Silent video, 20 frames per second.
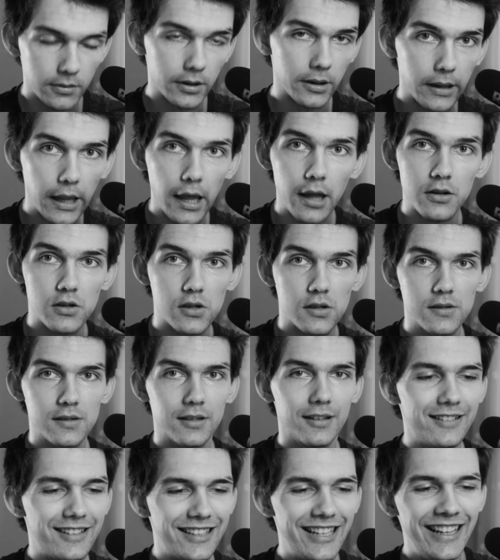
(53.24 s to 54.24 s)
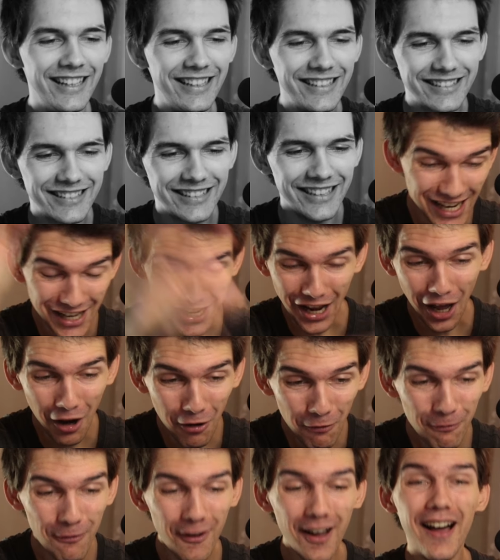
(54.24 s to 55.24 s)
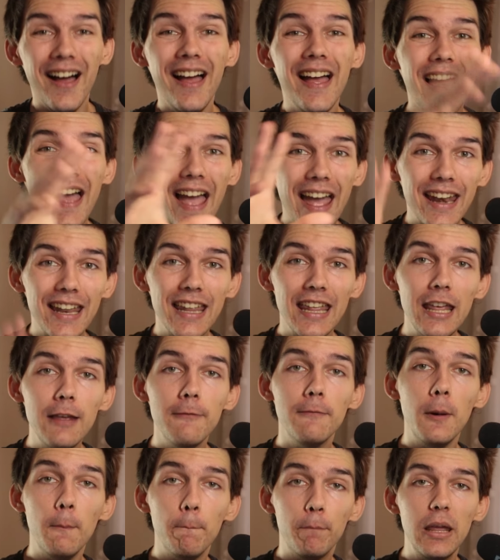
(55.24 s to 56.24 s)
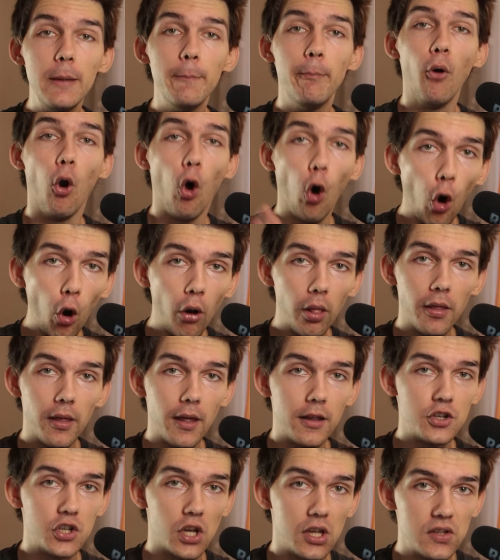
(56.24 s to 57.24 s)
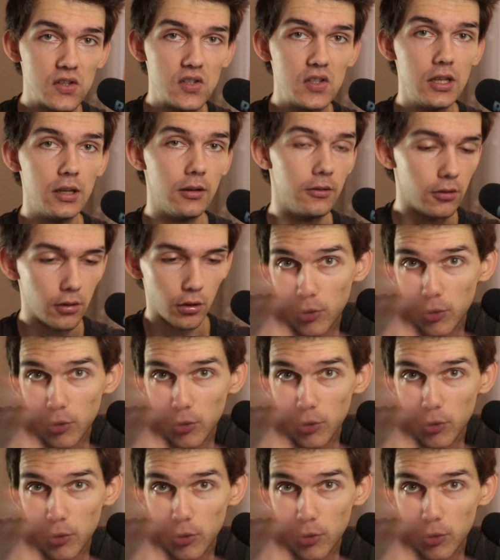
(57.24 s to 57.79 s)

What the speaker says: Gen Z, Gen Alpha, and even people older than Gen Z.